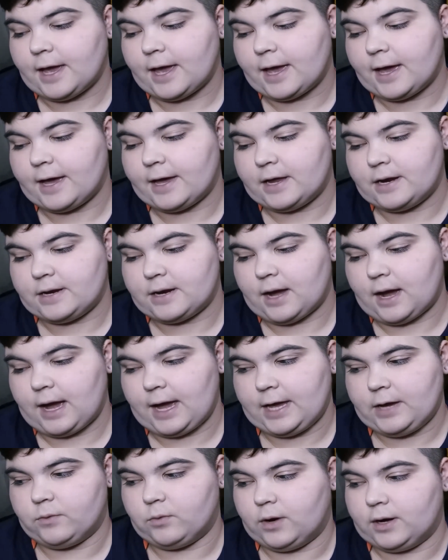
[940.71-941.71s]
and
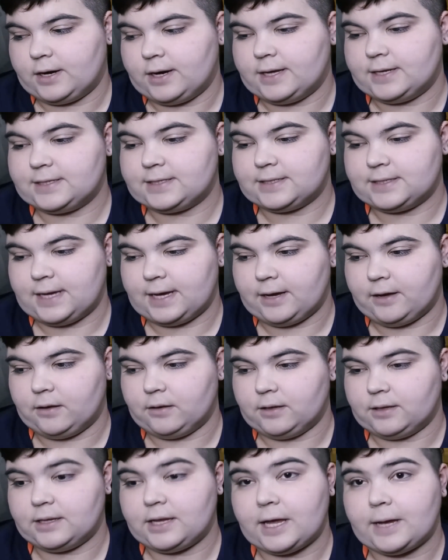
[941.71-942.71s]
I want a
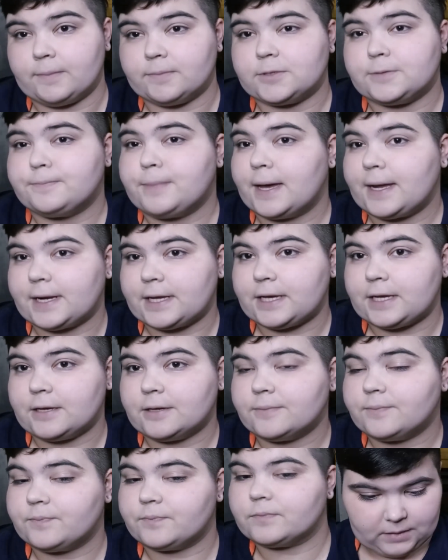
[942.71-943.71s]
snail named Penny.